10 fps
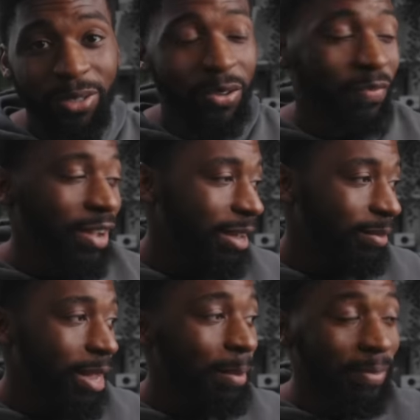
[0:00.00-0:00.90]
So if I
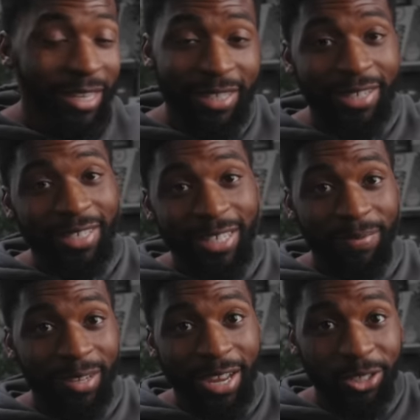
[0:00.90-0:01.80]
up the intensity of
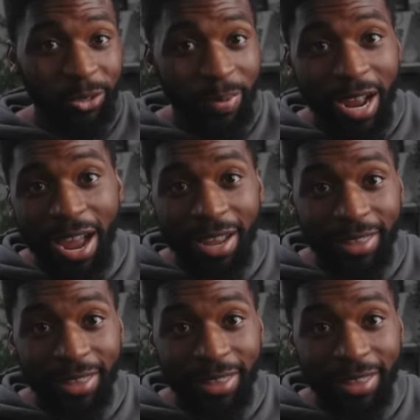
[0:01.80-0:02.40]
the light super high